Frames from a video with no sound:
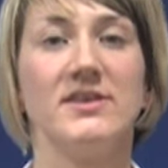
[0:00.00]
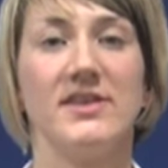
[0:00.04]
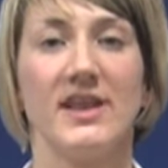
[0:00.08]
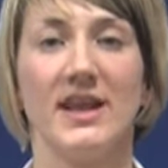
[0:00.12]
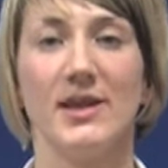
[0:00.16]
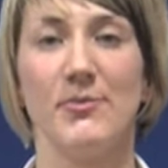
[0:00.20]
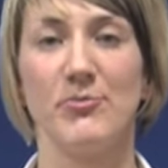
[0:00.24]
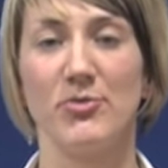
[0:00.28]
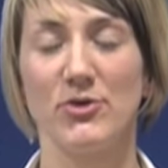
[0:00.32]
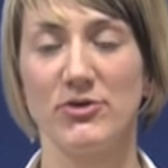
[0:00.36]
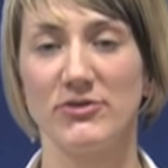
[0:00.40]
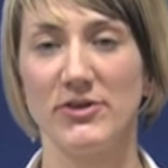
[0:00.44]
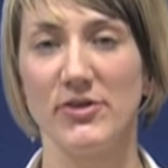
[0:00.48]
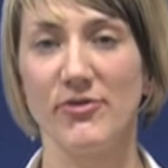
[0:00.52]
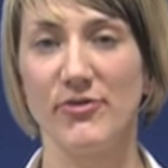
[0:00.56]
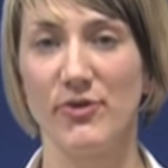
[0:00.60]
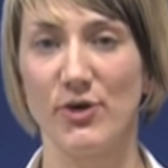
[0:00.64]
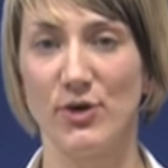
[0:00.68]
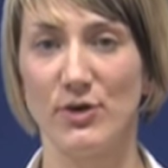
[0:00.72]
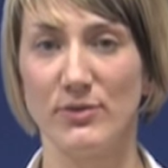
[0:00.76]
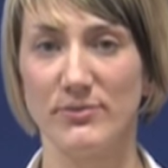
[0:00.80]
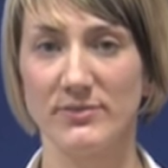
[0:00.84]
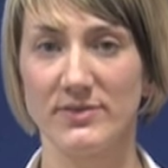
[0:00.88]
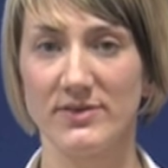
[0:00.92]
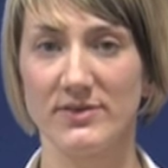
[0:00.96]
to the Liberal
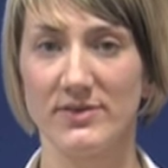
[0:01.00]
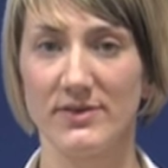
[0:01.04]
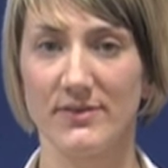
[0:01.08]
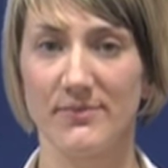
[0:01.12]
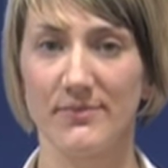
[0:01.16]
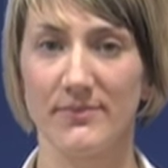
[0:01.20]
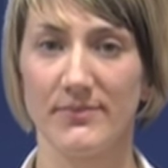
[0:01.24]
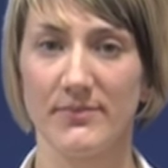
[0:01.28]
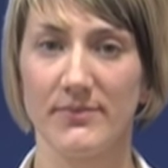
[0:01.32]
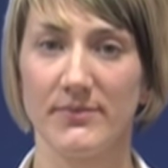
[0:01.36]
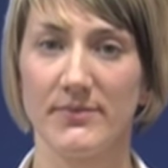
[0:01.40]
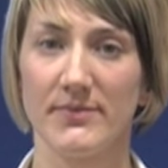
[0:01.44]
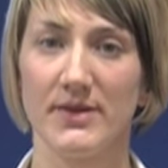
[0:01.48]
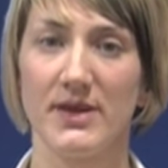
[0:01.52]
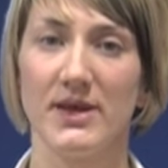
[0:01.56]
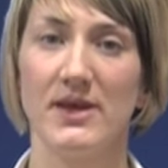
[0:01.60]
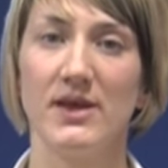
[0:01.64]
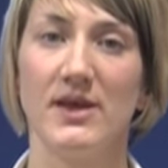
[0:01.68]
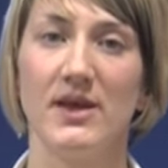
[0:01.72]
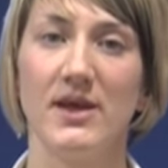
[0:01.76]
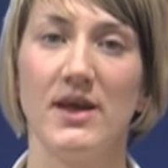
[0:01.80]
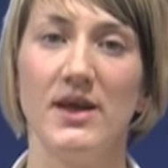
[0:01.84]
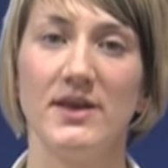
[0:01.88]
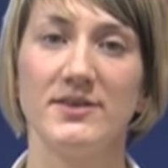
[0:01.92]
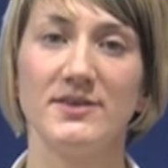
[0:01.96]
reforms.
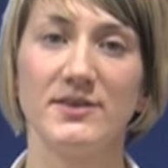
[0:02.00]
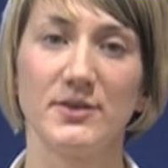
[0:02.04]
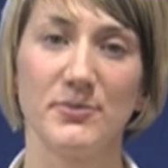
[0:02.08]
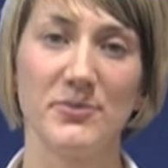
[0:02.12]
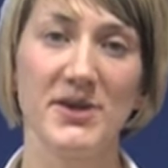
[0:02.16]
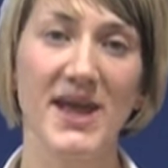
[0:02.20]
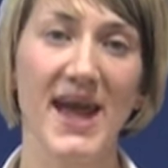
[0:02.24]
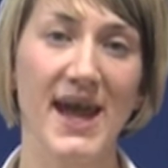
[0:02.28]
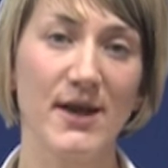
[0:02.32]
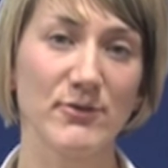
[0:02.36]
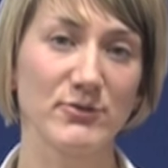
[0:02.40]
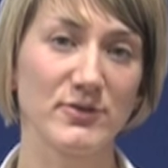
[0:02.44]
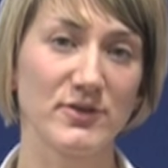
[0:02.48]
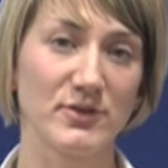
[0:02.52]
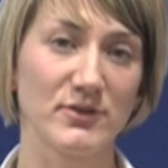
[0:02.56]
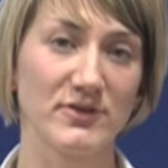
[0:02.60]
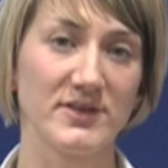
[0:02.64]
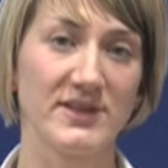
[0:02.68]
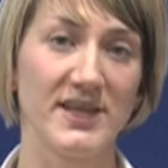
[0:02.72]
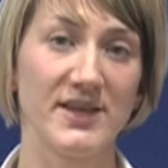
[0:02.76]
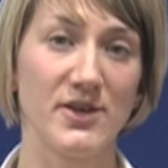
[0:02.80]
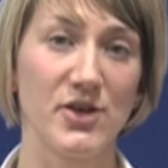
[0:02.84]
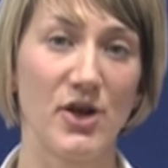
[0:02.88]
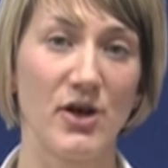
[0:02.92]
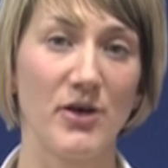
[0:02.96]
Some
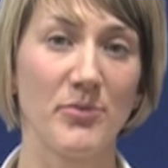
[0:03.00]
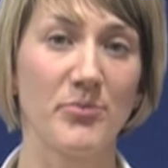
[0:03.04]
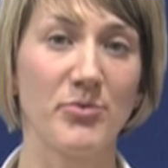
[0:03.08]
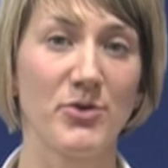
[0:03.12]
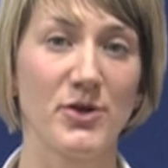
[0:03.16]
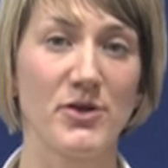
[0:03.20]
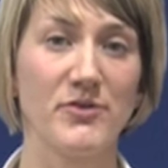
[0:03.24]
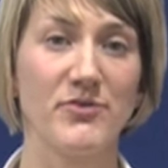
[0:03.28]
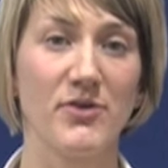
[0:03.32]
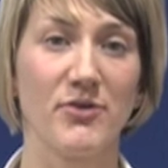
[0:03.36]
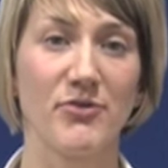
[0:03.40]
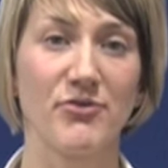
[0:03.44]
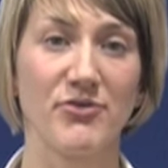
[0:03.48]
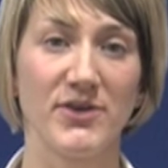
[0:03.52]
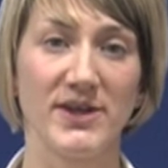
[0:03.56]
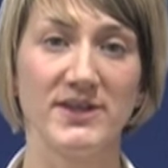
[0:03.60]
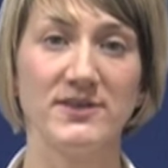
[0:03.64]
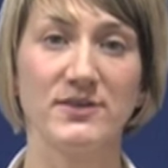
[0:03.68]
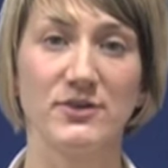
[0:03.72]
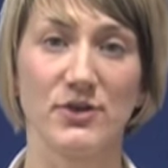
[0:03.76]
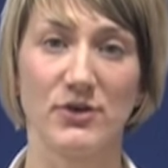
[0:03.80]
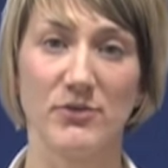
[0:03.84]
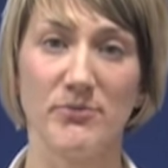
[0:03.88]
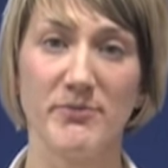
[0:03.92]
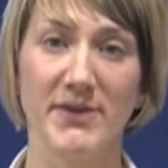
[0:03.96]
councils did not approve of free
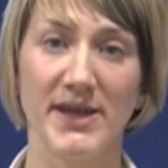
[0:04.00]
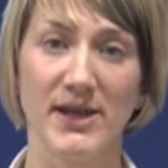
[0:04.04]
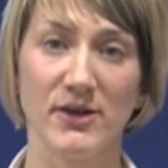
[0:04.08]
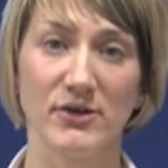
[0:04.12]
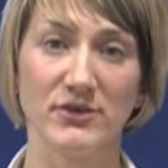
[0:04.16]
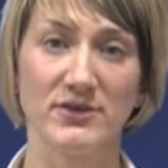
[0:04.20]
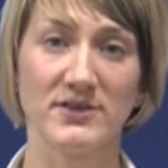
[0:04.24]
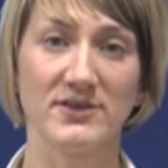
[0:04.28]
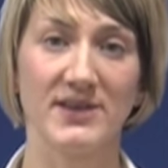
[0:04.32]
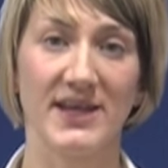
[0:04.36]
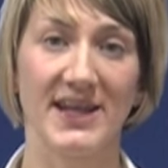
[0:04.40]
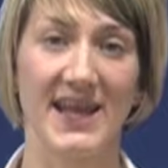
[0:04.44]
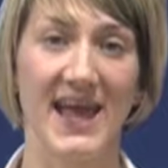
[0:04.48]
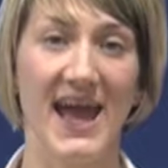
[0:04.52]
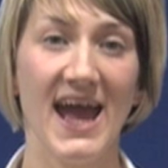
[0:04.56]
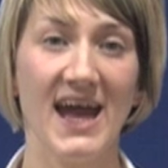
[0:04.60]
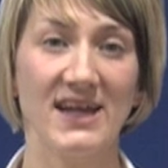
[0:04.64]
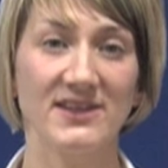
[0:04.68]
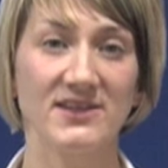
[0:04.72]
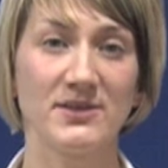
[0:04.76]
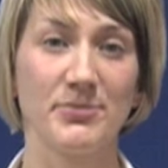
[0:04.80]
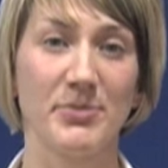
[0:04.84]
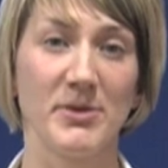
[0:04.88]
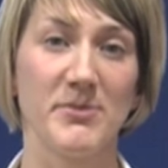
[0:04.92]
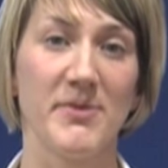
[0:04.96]
school meals and it
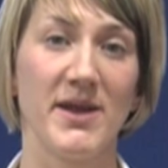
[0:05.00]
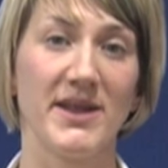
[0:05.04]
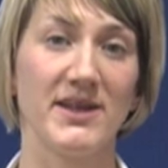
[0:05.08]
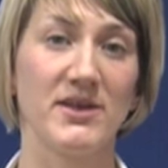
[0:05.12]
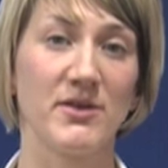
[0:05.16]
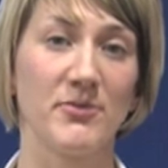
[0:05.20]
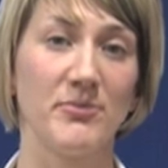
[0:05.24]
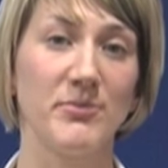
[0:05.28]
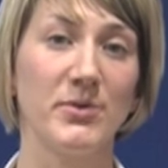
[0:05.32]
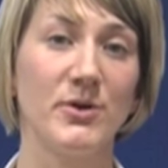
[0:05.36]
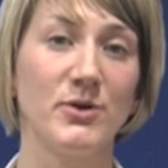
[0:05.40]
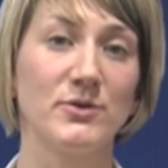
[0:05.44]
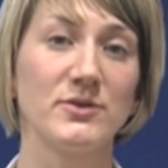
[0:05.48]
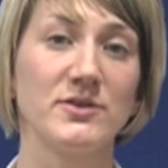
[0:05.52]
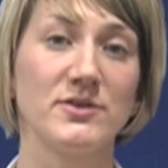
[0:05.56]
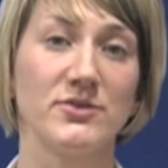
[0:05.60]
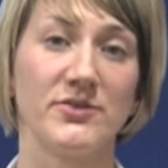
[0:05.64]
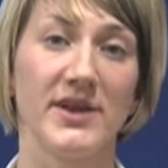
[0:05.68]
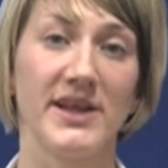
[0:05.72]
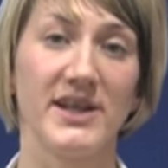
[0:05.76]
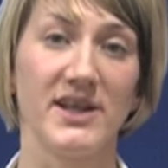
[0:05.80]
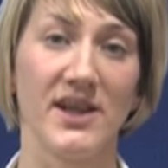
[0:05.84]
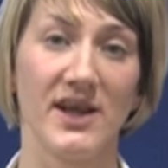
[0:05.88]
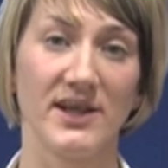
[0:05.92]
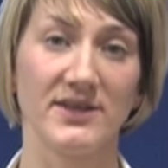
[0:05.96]
had to be made
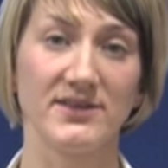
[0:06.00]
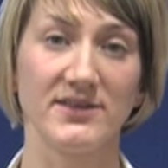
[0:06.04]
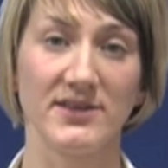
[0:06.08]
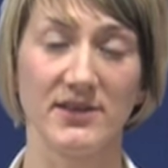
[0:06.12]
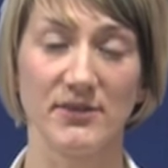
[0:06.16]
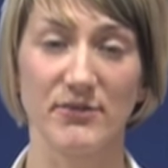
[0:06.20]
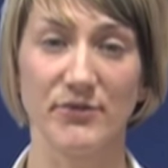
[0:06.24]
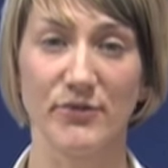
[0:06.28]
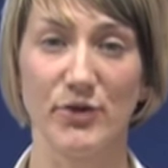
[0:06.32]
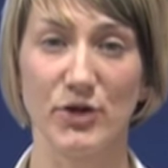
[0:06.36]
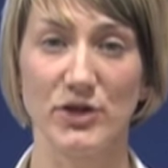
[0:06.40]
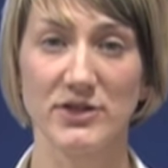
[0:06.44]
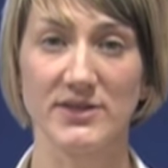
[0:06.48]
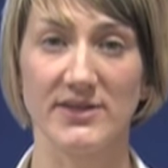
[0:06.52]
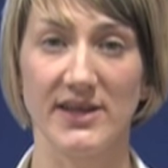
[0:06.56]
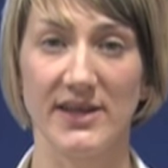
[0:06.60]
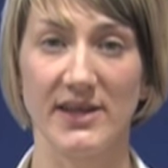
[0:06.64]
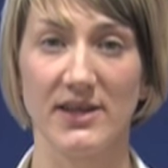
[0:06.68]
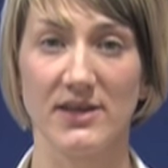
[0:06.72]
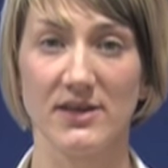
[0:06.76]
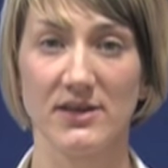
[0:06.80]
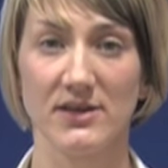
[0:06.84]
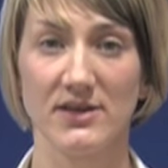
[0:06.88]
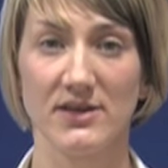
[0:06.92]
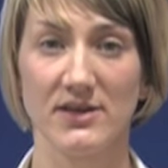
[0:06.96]
compulsory in
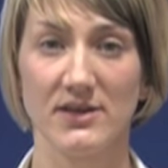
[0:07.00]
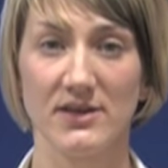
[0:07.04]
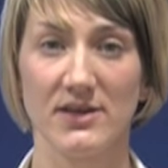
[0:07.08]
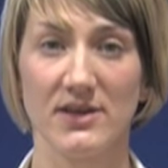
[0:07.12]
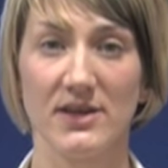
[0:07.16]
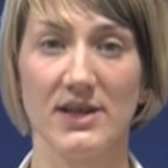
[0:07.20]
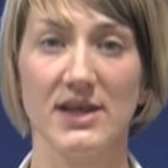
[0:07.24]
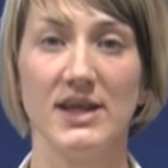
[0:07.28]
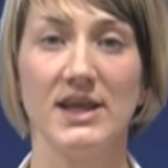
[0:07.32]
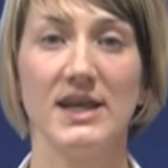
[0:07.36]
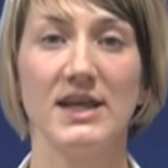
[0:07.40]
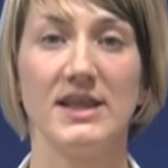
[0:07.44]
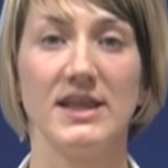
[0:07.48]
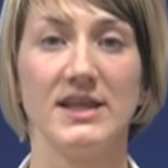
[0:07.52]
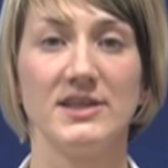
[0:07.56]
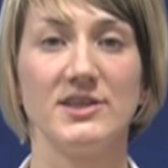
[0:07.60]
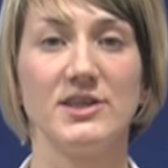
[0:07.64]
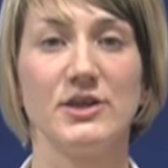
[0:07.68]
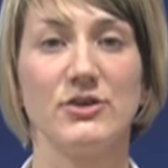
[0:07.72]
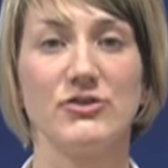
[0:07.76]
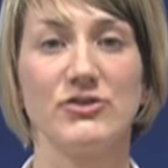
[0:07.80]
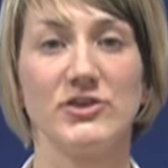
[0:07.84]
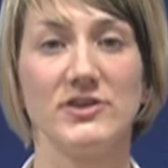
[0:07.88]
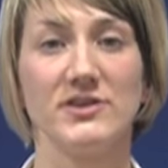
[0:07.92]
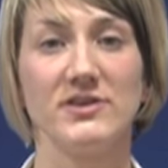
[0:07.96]
1914. The
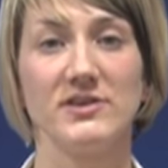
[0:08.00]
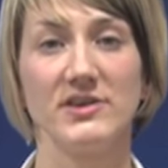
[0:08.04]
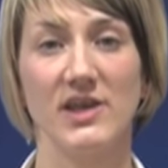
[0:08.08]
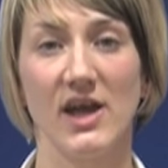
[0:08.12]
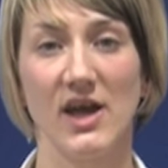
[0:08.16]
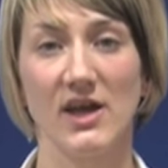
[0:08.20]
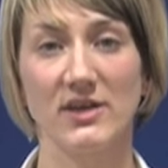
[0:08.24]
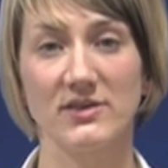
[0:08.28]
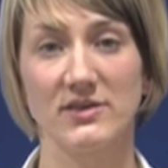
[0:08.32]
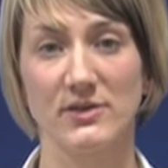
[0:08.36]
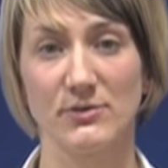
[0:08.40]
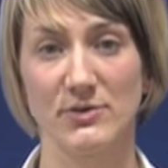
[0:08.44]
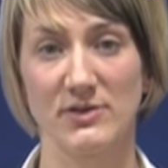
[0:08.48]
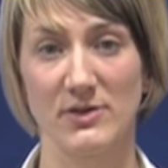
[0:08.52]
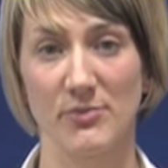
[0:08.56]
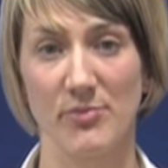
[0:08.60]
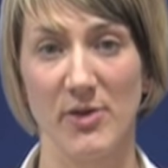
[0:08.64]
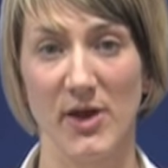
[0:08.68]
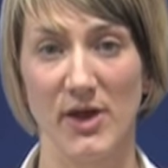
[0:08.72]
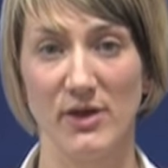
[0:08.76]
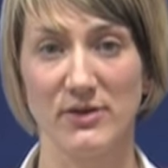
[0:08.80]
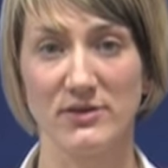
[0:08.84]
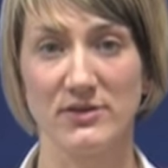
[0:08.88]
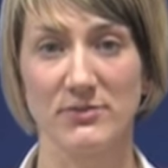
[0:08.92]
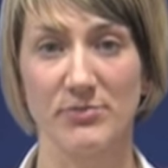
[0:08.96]
Children's Charter was
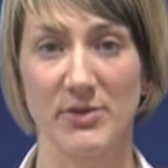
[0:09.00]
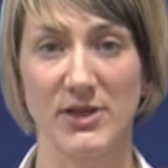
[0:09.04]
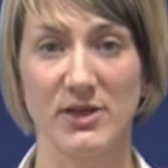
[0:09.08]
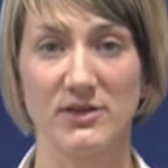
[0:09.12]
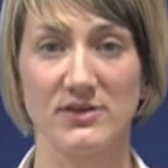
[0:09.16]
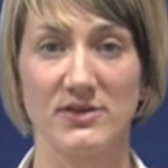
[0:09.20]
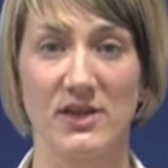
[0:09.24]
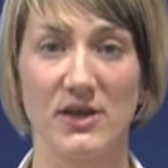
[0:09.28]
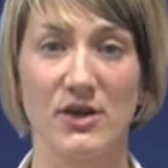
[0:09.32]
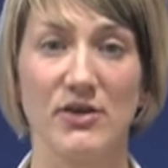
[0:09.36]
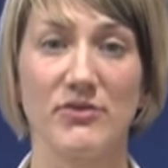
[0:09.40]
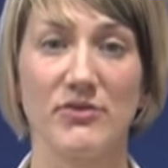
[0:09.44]
opposed because the